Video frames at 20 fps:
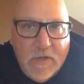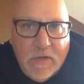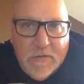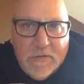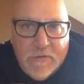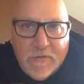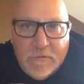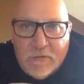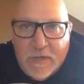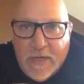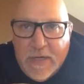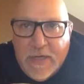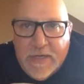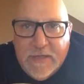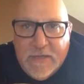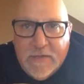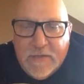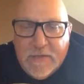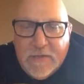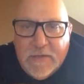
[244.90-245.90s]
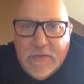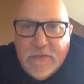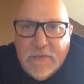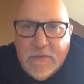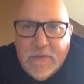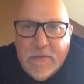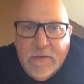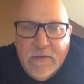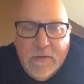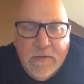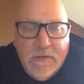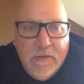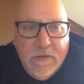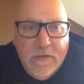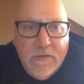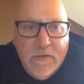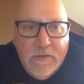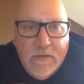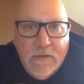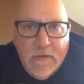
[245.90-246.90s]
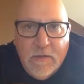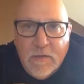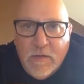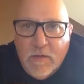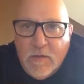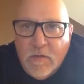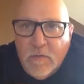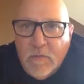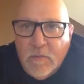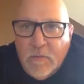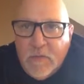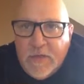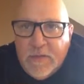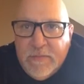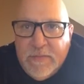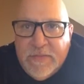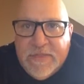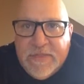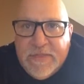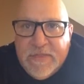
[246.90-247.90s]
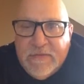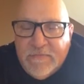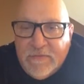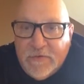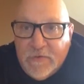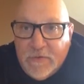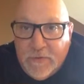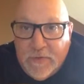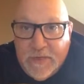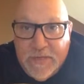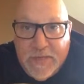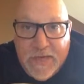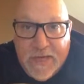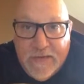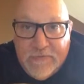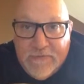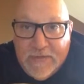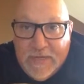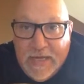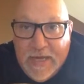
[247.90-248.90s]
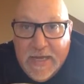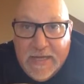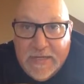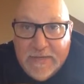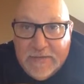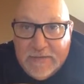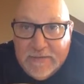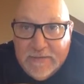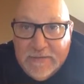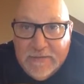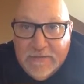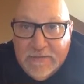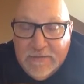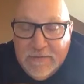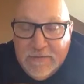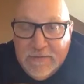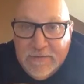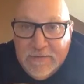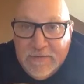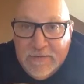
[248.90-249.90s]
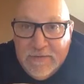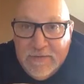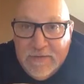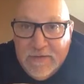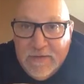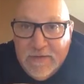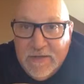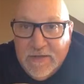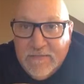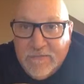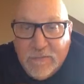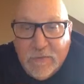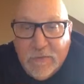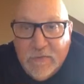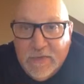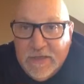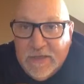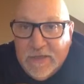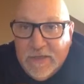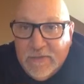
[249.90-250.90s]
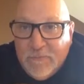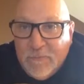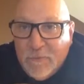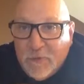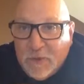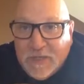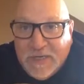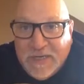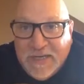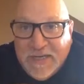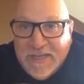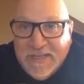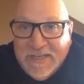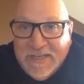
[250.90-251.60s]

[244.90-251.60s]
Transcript: on the range, we're going to be sitting for three and a half days. If we're only going to work,